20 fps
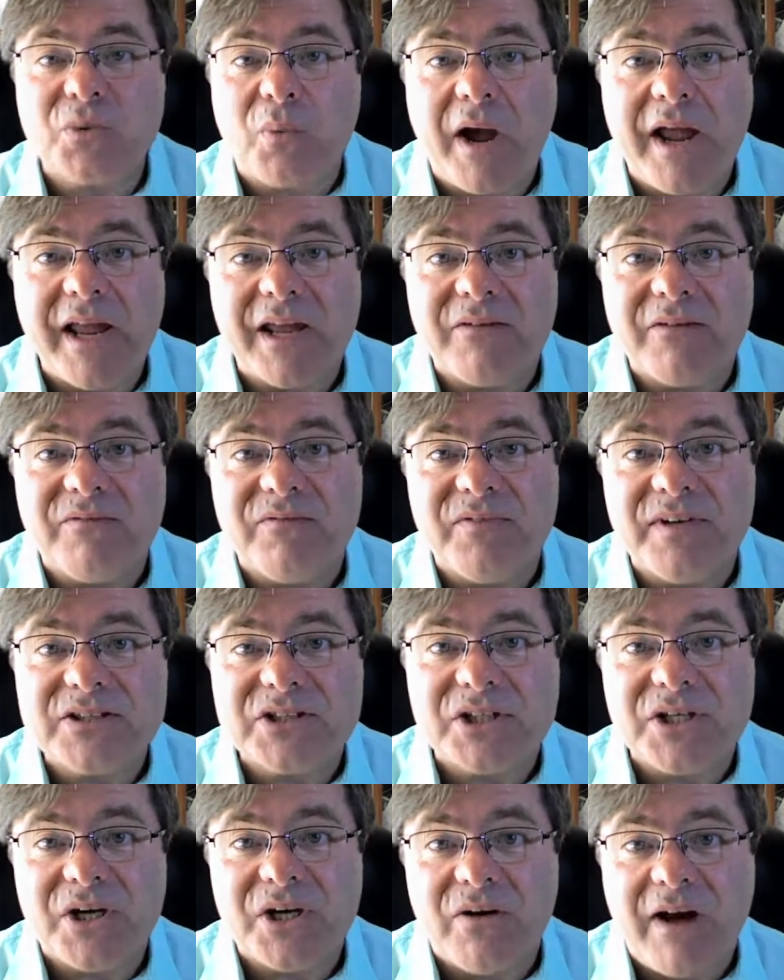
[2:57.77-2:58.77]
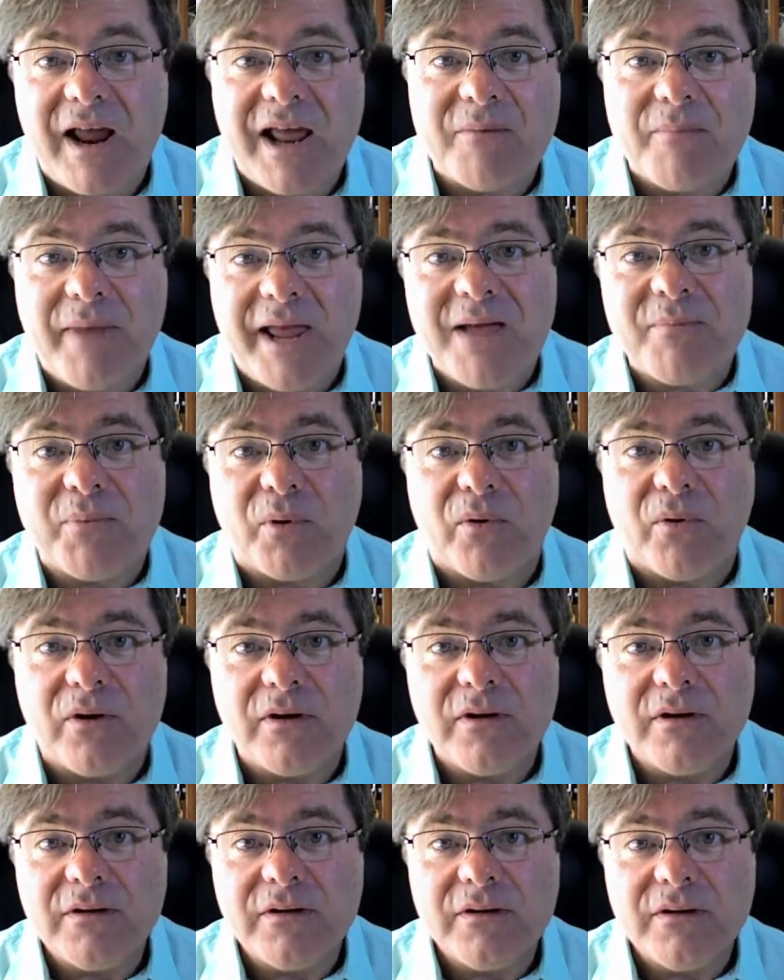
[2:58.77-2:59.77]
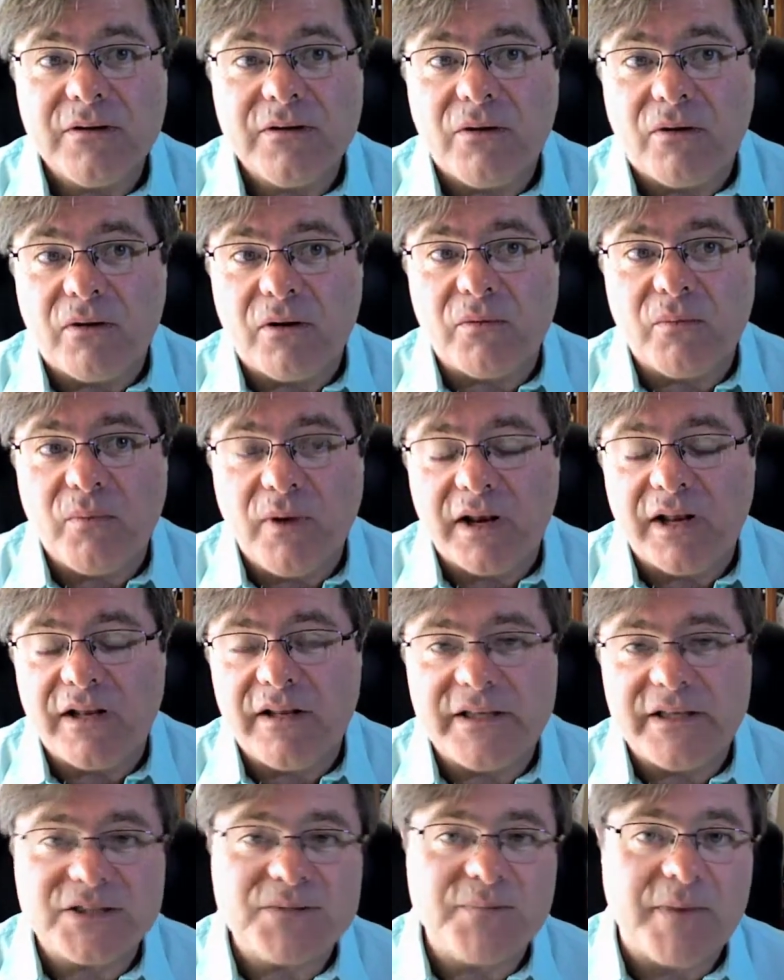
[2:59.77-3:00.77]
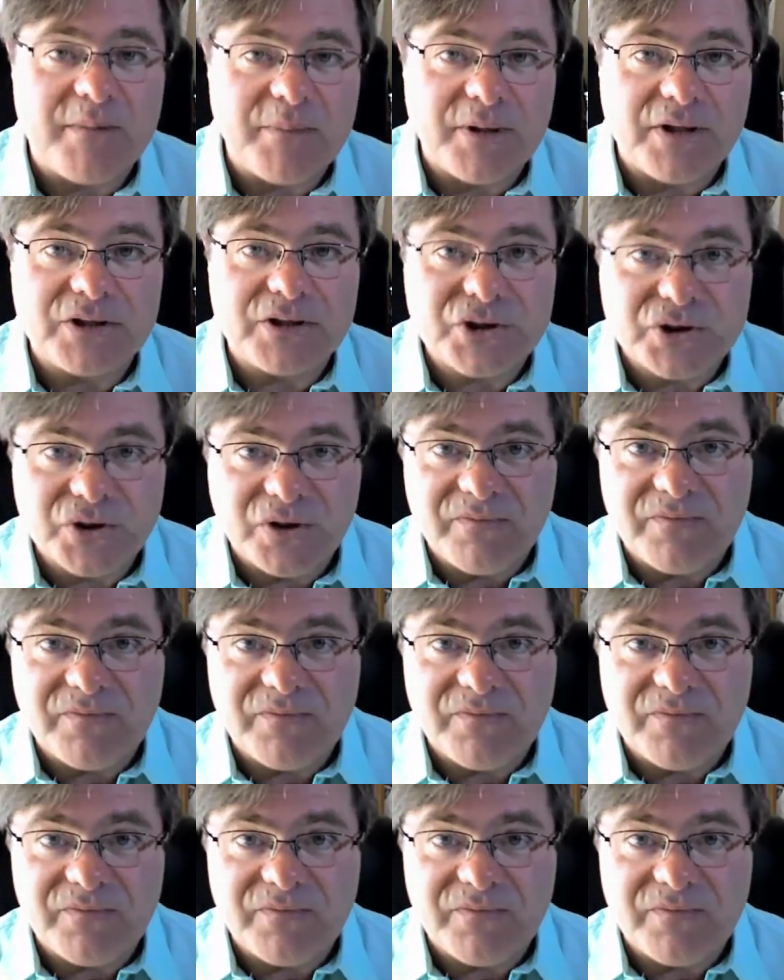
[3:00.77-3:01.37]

away and visit your Aunt Mabel. Or, well, at least maybe you should